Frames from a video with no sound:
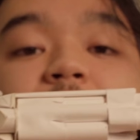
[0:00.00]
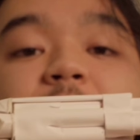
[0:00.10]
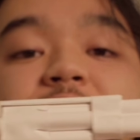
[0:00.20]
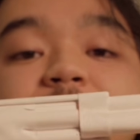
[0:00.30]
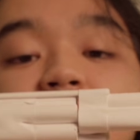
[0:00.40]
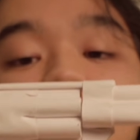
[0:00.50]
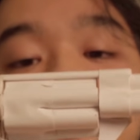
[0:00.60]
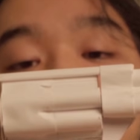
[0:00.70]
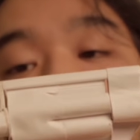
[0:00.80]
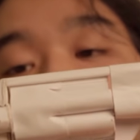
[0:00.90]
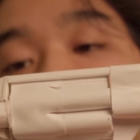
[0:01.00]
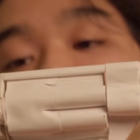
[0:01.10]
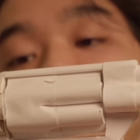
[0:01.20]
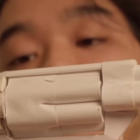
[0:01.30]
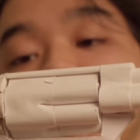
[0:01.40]
the most perfect
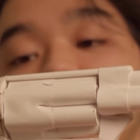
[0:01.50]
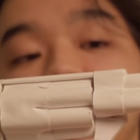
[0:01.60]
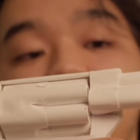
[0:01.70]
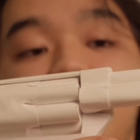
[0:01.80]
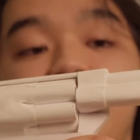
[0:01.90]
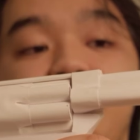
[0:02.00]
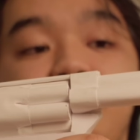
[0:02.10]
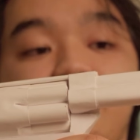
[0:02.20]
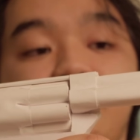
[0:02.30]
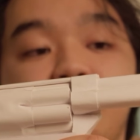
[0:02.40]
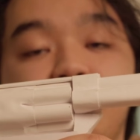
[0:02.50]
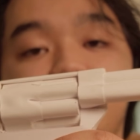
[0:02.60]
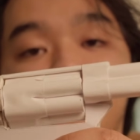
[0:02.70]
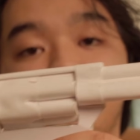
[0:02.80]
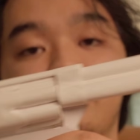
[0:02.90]
thing, but
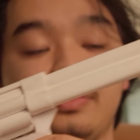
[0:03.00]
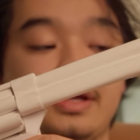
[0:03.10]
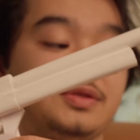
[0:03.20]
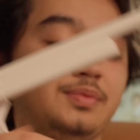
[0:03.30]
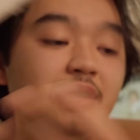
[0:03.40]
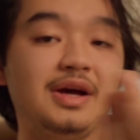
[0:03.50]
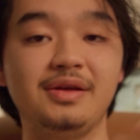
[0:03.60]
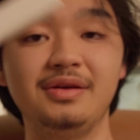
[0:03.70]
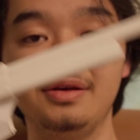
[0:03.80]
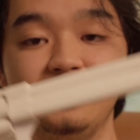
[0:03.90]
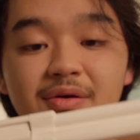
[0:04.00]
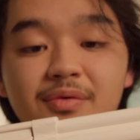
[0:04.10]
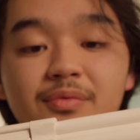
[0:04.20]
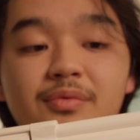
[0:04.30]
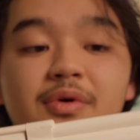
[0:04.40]
that's why
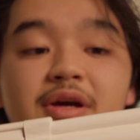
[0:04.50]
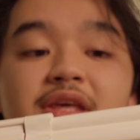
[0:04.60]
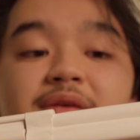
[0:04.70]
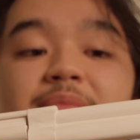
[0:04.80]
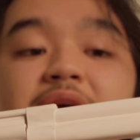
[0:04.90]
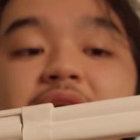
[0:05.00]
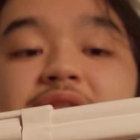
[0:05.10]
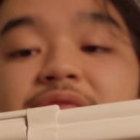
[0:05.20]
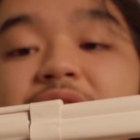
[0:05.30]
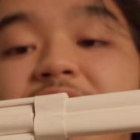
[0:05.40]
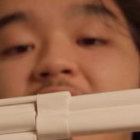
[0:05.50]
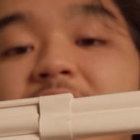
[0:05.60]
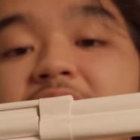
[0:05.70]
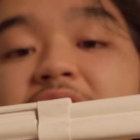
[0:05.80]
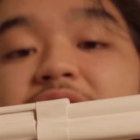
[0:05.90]
I keep making different
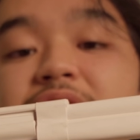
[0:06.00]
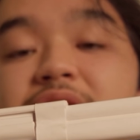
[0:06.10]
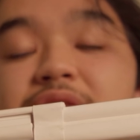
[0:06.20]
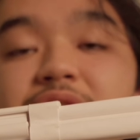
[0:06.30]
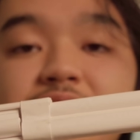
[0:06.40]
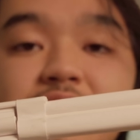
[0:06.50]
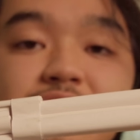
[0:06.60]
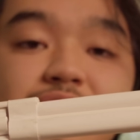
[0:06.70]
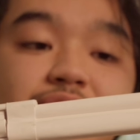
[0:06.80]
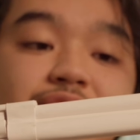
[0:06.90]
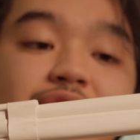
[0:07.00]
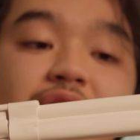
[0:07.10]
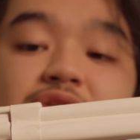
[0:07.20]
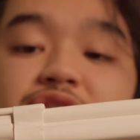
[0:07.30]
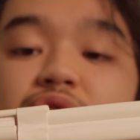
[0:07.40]
variations. It's sort of
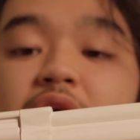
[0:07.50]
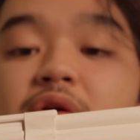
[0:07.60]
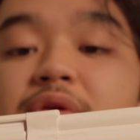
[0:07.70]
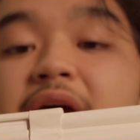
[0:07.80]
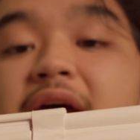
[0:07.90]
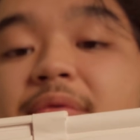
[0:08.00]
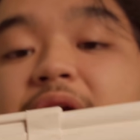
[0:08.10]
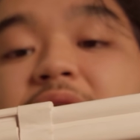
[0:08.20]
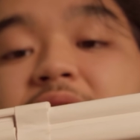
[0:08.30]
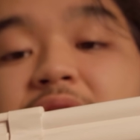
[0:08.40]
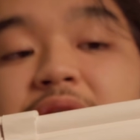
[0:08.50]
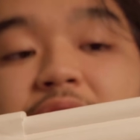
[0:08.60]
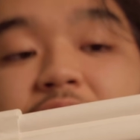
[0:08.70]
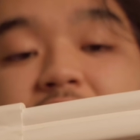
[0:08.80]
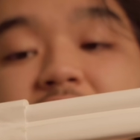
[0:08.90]
a trial and error
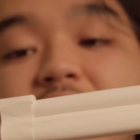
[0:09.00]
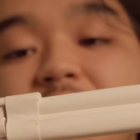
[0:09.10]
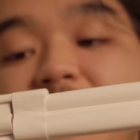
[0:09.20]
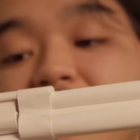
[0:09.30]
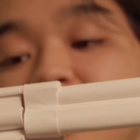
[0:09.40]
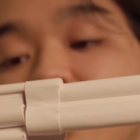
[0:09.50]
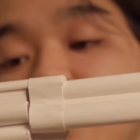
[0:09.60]
thing, but